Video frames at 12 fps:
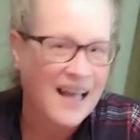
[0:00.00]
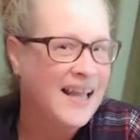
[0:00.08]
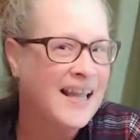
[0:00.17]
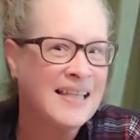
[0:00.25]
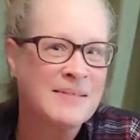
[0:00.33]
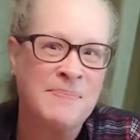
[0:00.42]

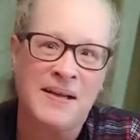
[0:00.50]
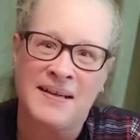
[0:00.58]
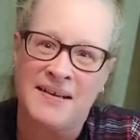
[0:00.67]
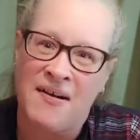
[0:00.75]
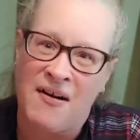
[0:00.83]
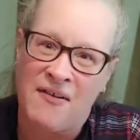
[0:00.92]
It's been
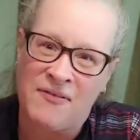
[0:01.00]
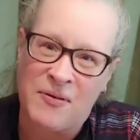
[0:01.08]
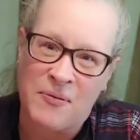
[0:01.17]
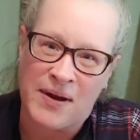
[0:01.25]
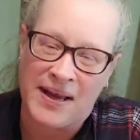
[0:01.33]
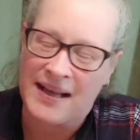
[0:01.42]
an awful
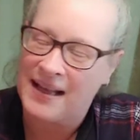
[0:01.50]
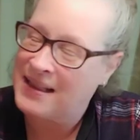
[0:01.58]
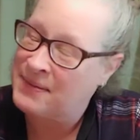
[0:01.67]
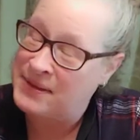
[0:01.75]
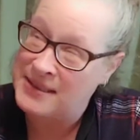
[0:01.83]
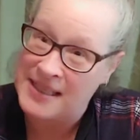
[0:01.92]
week, let
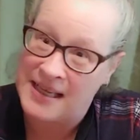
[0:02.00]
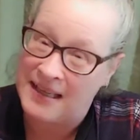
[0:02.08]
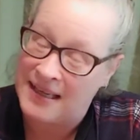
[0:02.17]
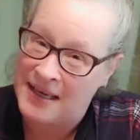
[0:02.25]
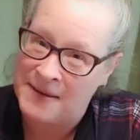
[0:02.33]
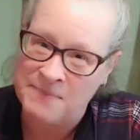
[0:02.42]
me tell
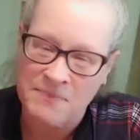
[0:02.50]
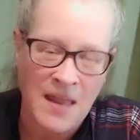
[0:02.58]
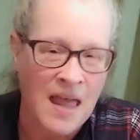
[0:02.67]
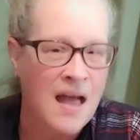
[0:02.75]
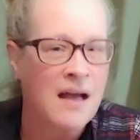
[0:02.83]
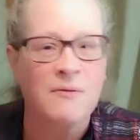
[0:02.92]
you.
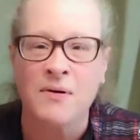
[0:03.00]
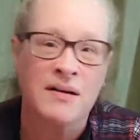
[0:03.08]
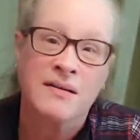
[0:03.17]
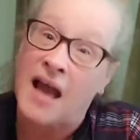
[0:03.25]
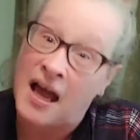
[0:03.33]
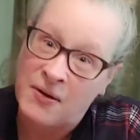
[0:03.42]
Well,
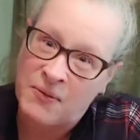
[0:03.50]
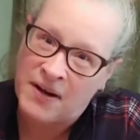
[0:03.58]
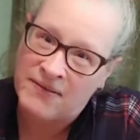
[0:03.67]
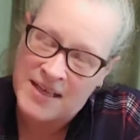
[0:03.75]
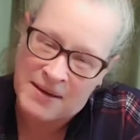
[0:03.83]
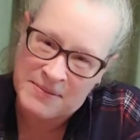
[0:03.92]
I don't have
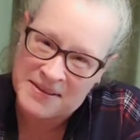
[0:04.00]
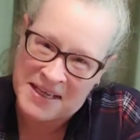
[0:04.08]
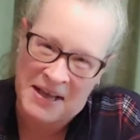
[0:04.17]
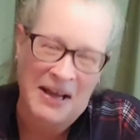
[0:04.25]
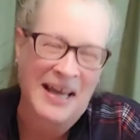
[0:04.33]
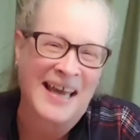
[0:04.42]
time to
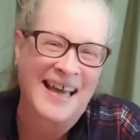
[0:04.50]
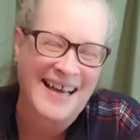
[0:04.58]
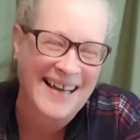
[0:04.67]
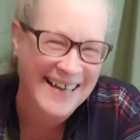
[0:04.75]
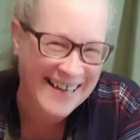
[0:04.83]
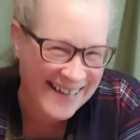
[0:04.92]
tell you.
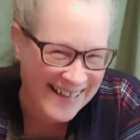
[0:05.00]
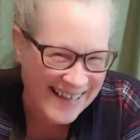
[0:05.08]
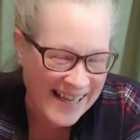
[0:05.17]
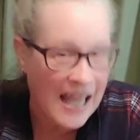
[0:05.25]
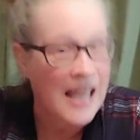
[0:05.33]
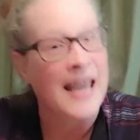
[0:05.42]

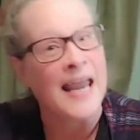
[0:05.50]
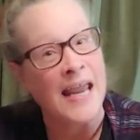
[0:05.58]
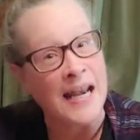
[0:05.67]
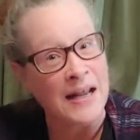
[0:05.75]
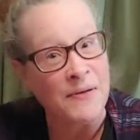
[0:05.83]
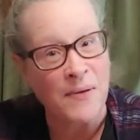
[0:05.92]

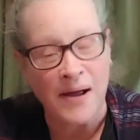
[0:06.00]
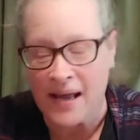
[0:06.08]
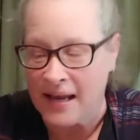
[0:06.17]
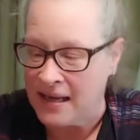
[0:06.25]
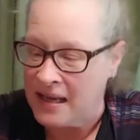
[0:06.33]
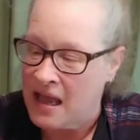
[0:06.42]

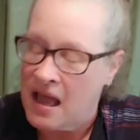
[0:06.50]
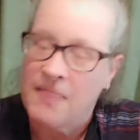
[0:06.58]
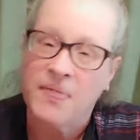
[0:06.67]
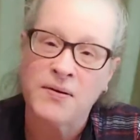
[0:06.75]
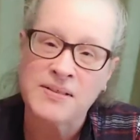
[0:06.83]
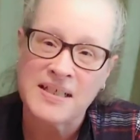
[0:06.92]
Anyway,
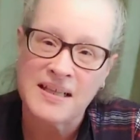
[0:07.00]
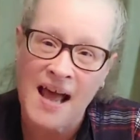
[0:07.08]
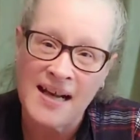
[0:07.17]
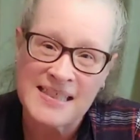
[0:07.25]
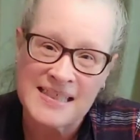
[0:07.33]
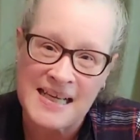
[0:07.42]
there's a lot
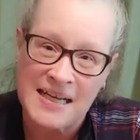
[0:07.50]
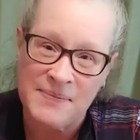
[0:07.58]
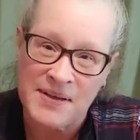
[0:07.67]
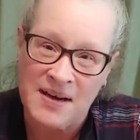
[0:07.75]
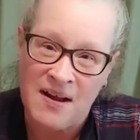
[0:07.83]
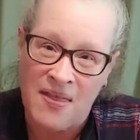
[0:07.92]
of
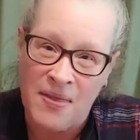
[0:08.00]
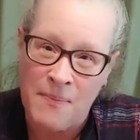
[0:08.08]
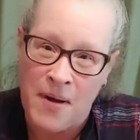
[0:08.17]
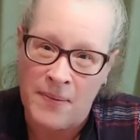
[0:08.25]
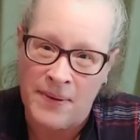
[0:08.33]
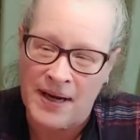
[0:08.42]
sediment on the
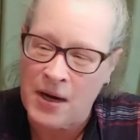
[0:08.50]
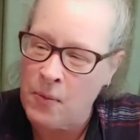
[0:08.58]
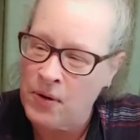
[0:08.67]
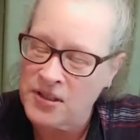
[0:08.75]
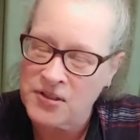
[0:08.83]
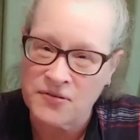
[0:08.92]
bottom. I don't
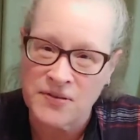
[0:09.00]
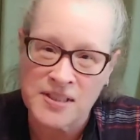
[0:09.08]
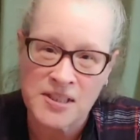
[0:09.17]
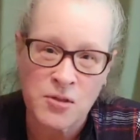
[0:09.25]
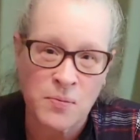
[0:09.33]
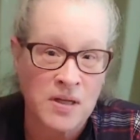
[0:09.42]
want to turn this
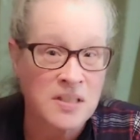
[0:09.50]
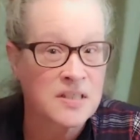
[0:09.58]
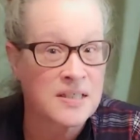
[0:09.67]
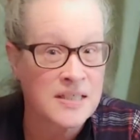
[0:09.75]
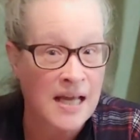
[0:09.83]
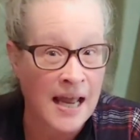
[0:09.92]
too much
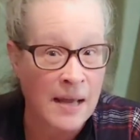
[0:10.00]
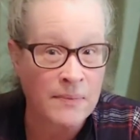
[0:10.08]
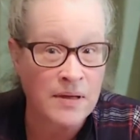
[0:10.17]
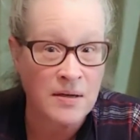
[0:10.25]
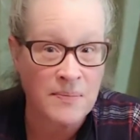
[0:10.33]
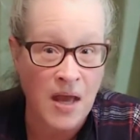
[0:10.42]
because I am
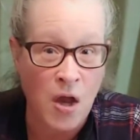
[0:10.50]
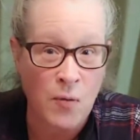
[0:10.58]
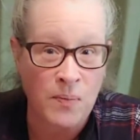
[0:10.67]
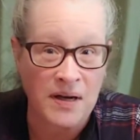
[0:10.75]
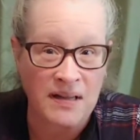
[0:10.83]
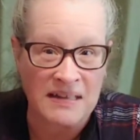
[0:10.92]
going to be
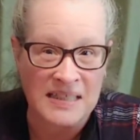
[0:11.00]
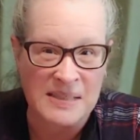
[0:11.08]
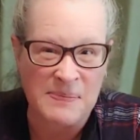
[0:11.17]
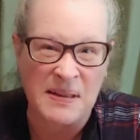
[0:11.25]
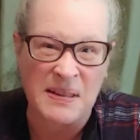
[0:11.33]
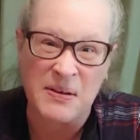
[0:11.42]
opening this,
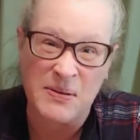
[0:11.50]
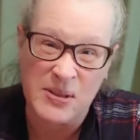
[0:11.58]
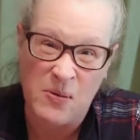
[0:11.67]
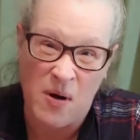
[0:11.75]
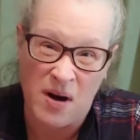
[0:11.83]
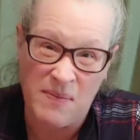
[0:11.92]
but there's
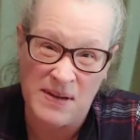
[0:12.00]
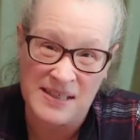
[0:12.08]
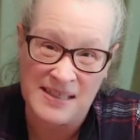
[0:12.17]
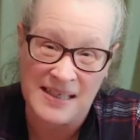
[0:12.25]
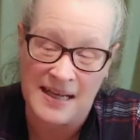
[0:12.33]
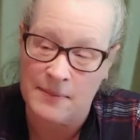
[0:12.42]
quite a bit of
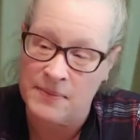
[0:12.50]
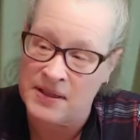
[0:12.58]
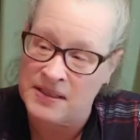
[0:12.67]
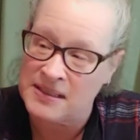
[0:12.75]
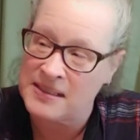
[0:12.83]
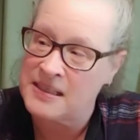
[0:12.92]

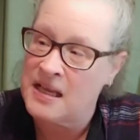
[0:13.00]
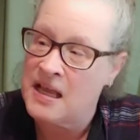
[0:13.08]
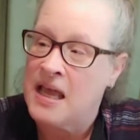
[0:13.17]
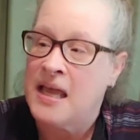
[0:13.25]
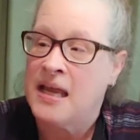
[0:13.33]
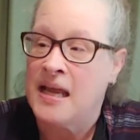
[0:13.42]
sediment.
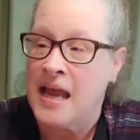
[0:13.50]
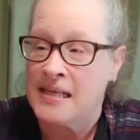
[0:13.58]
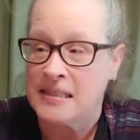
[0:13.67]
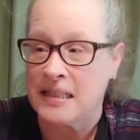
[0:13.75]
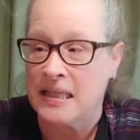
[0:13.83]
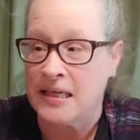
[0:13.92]
It
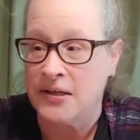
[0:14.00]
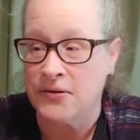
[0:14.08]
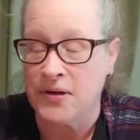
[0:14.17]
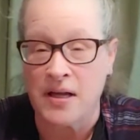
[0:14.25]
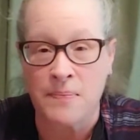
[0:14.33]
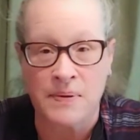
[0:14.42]
has
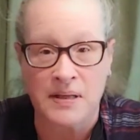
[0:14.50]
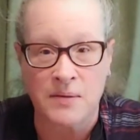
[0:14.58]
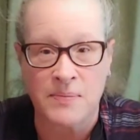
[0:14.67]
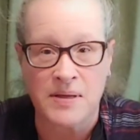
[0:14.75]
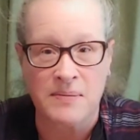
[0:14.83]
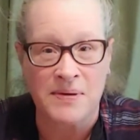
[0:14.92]
cleared up a little
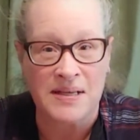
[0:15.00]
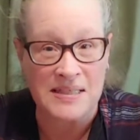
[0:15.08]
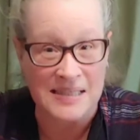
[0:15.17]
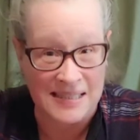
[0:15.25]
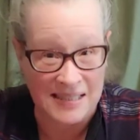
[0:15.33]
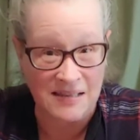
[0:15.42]
bit, but it's
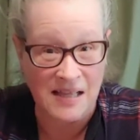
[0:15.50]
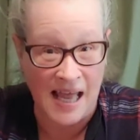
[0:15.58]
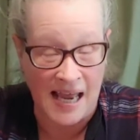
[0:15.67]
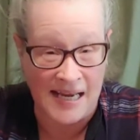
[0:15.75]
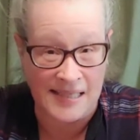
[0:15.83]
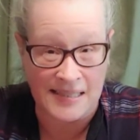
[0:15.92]
still
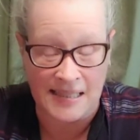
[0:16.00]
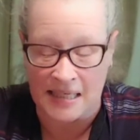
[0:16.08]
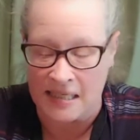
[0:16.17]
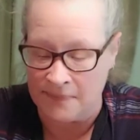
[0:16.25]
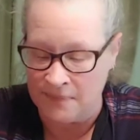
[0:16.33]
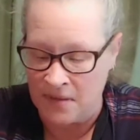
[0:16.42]

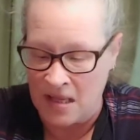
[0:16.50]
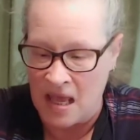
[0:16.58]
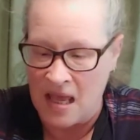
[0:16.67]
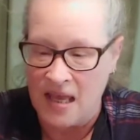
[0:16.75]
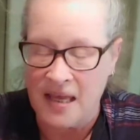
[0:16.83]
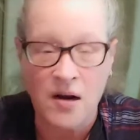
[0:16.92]
hazy.
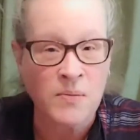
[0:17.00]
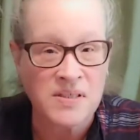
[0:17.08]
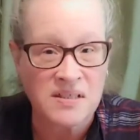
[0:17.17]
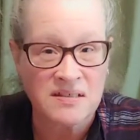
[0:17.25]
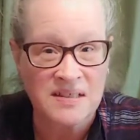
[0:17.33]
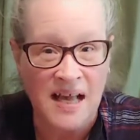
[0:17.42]
It almost
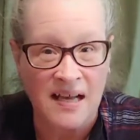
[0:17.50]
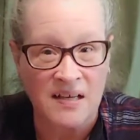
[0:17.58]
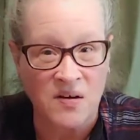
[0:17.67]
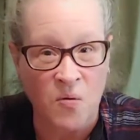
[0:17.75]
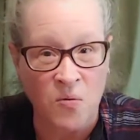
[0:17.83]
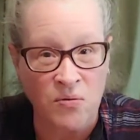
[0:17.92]
looks like
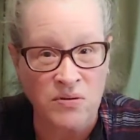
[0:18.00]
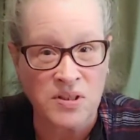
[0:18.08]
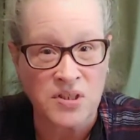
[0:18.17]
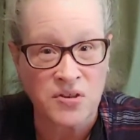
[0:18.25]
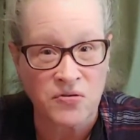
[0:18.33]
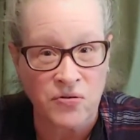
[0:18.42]
an
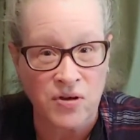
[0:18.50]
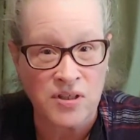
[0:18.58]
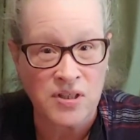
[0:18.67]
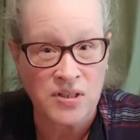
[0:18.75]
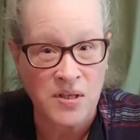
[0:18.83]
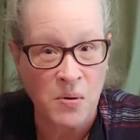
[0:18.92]
orange
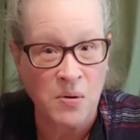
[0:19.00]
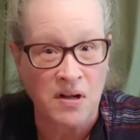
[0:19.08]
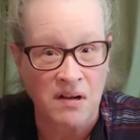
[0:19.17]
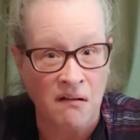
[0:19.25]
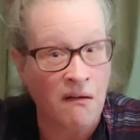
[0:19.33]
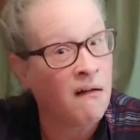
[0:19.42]
crushed
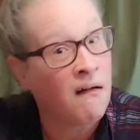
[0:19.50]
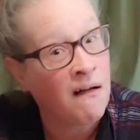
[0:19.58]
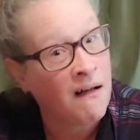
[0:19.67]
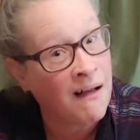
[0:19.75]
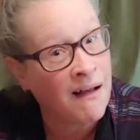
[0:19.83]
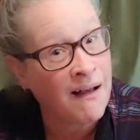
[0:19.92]
soda.
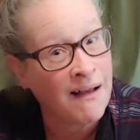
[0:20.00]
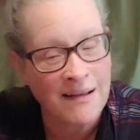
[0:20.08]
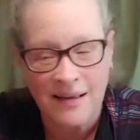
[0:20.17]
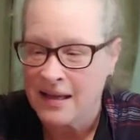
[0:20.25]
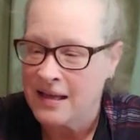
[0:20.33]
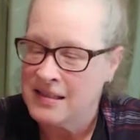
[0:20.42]

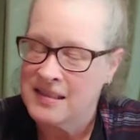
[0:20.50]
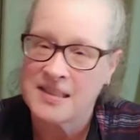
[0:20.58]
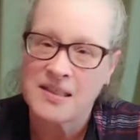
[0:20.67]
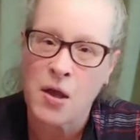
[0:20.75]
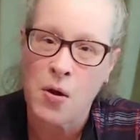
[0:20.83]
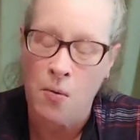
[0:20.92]

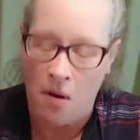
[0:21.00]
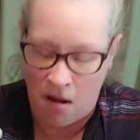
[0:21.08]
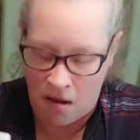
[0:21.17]
So,